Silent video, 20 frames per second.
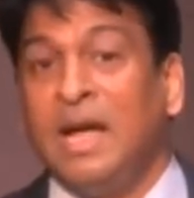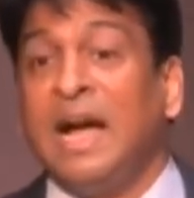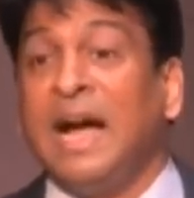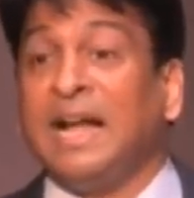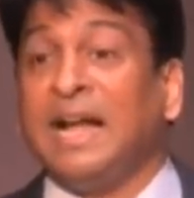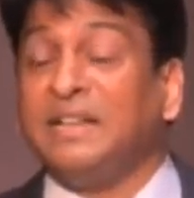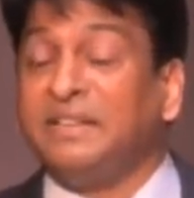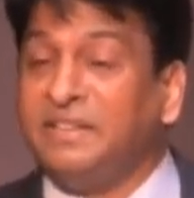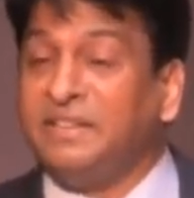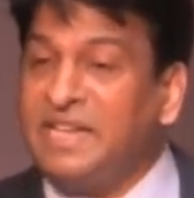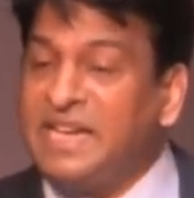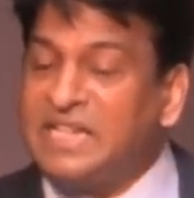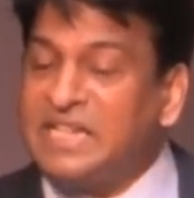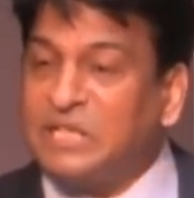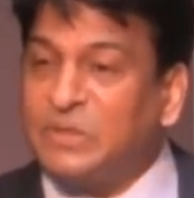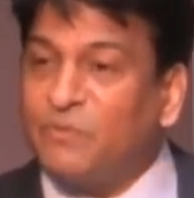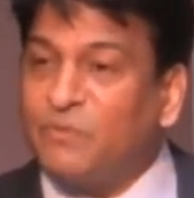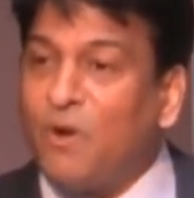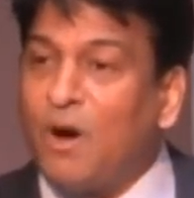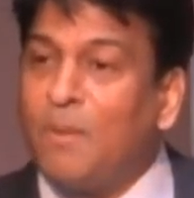And
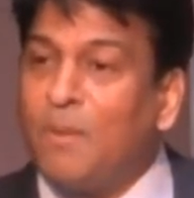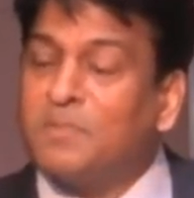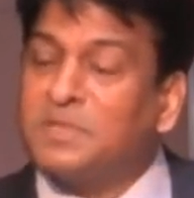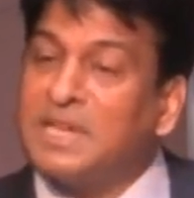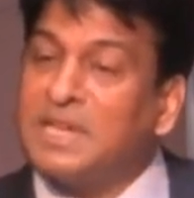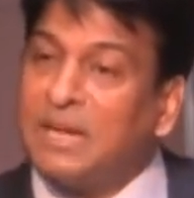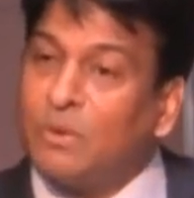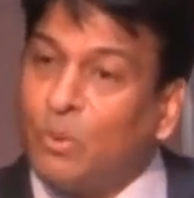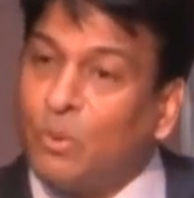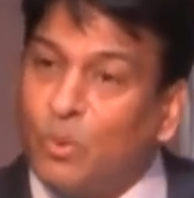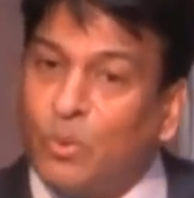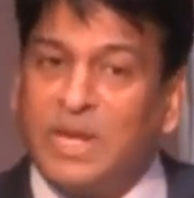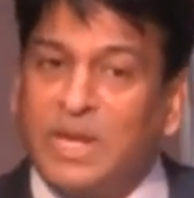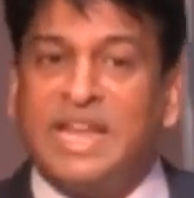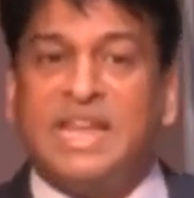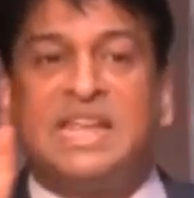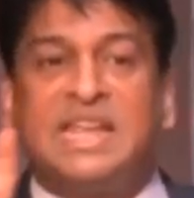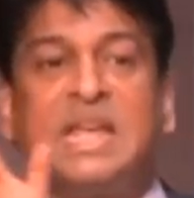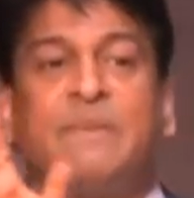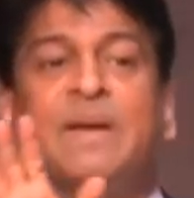these forms are
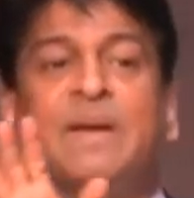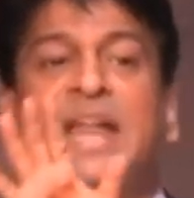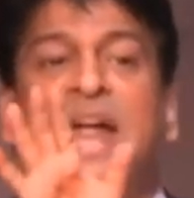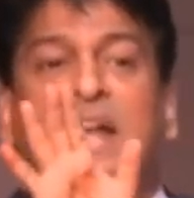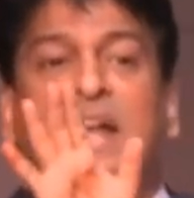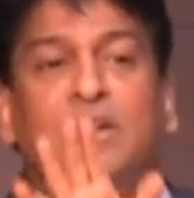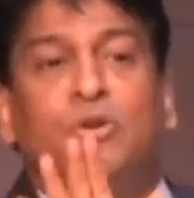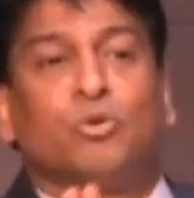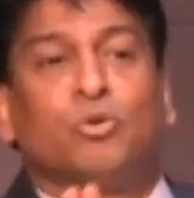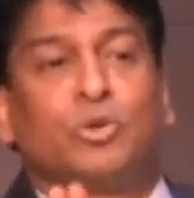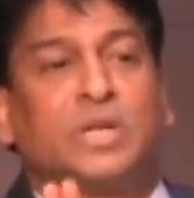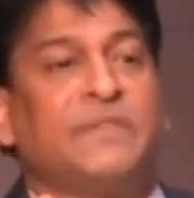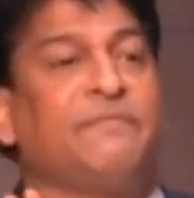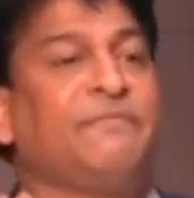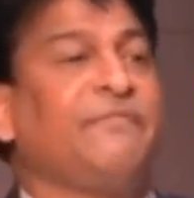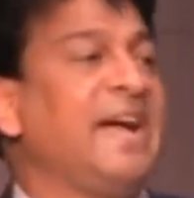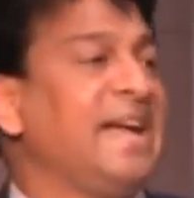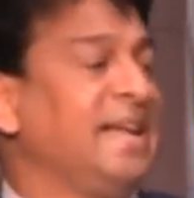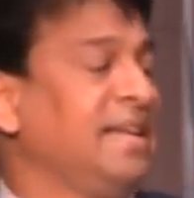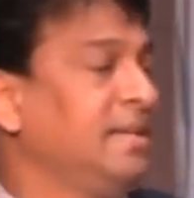only given and
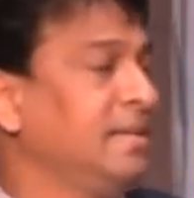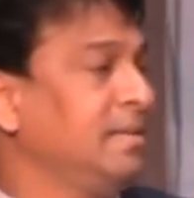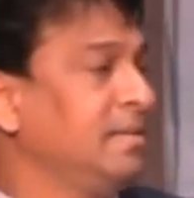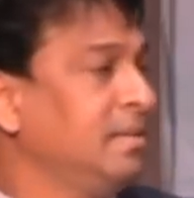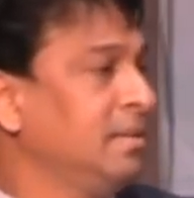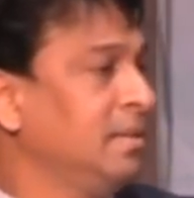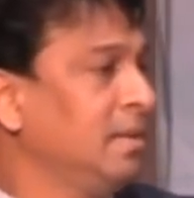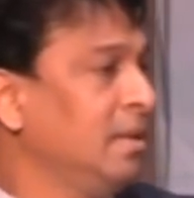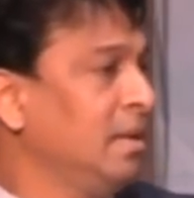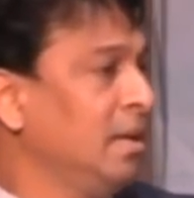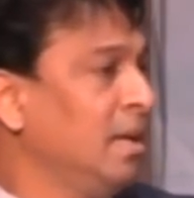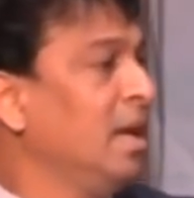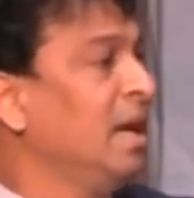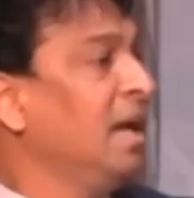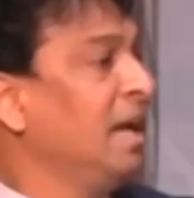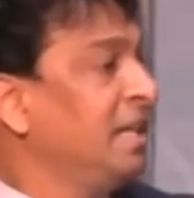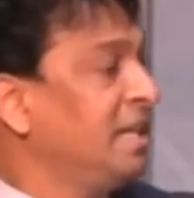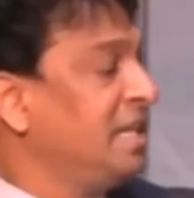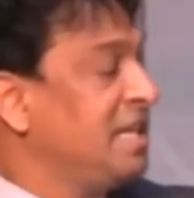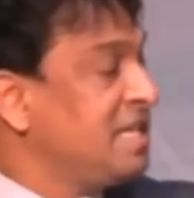notified.
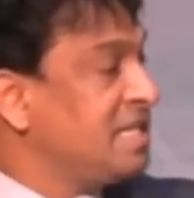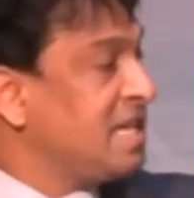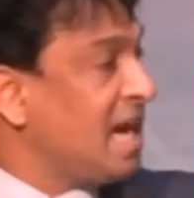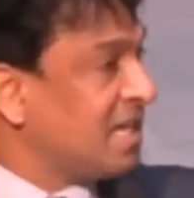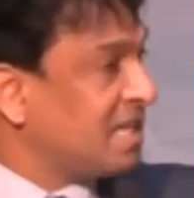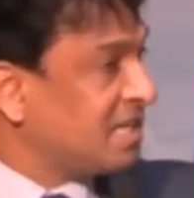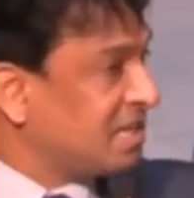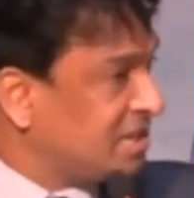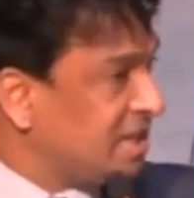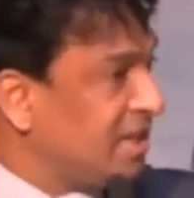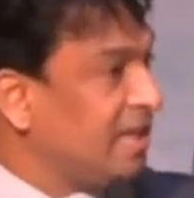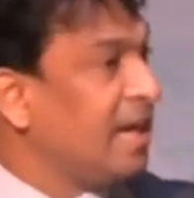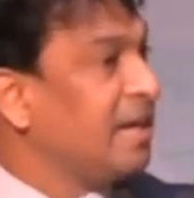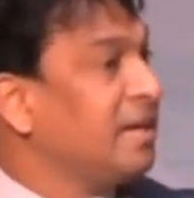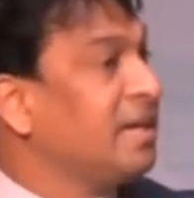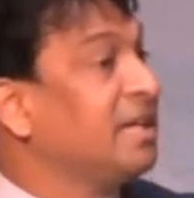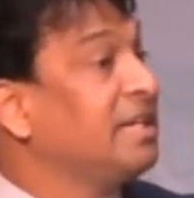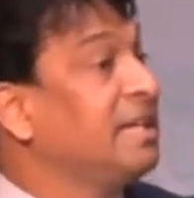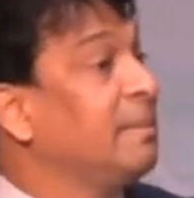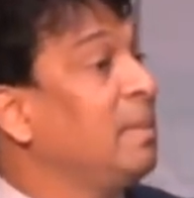These are still
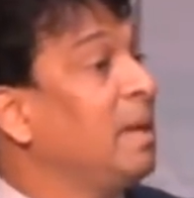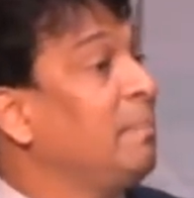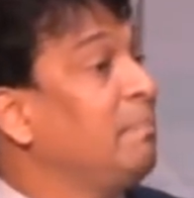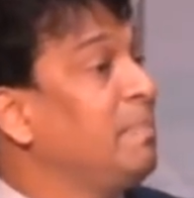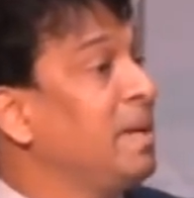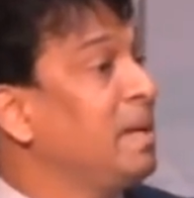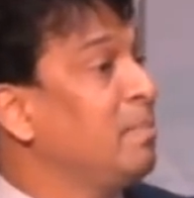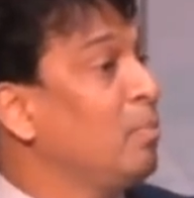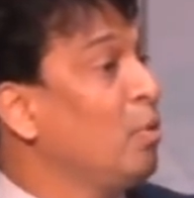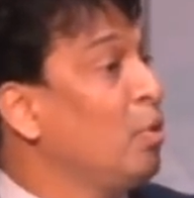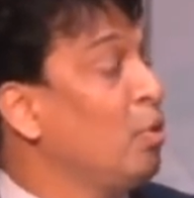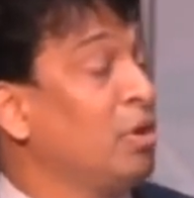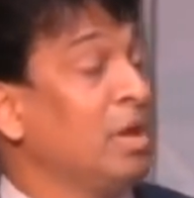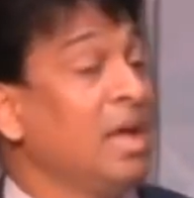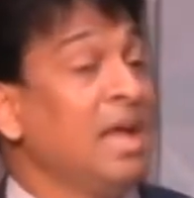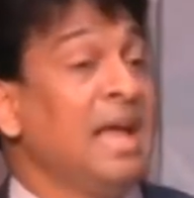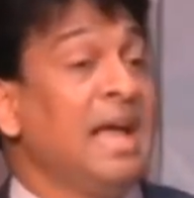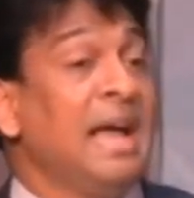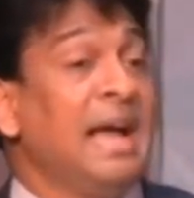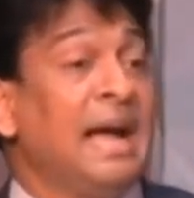under development mode,
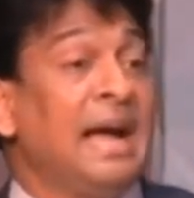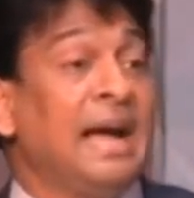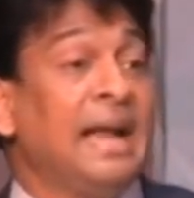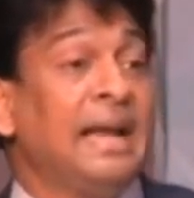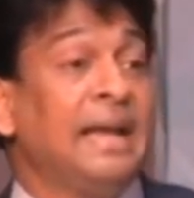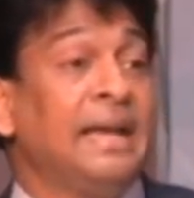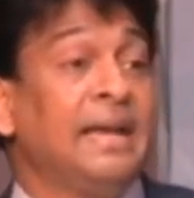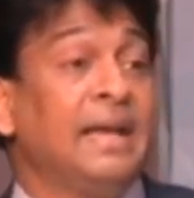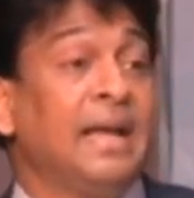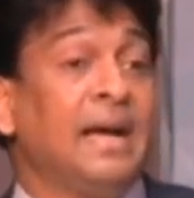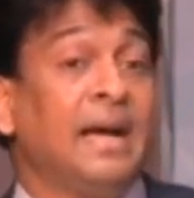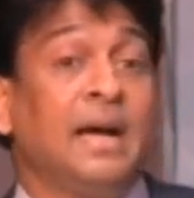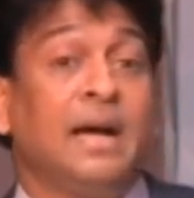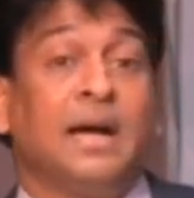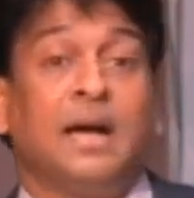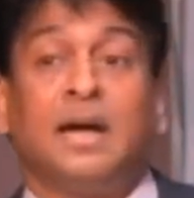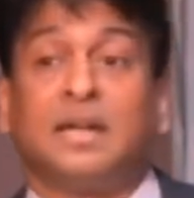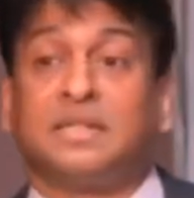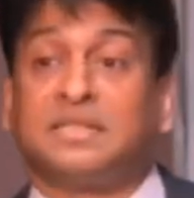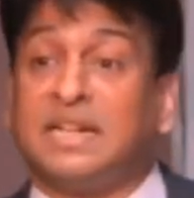and
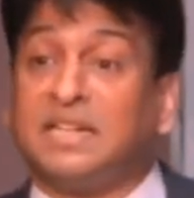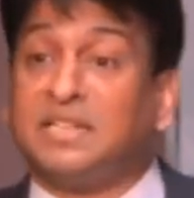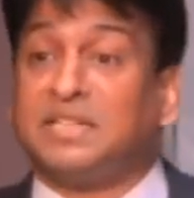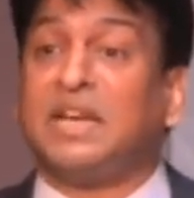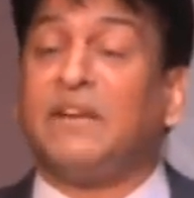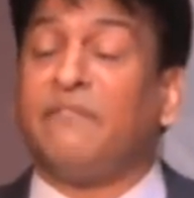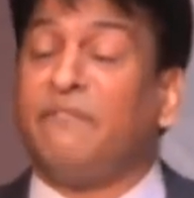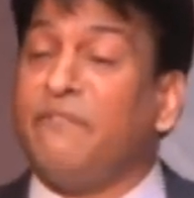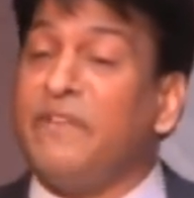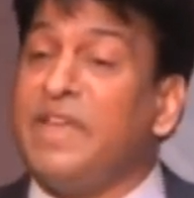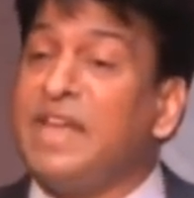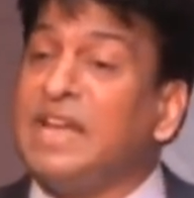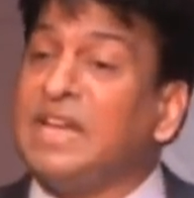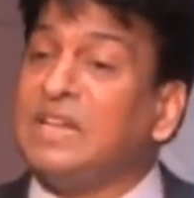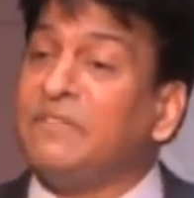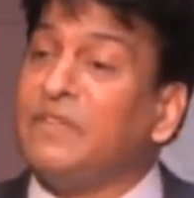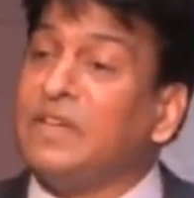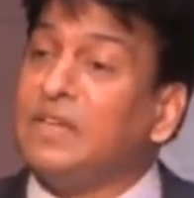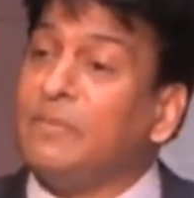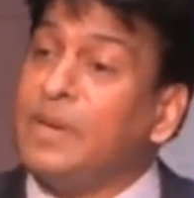certain
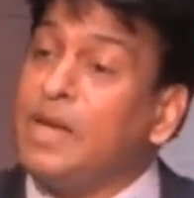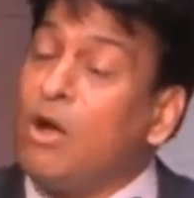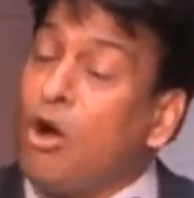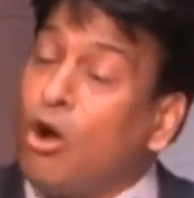figures will be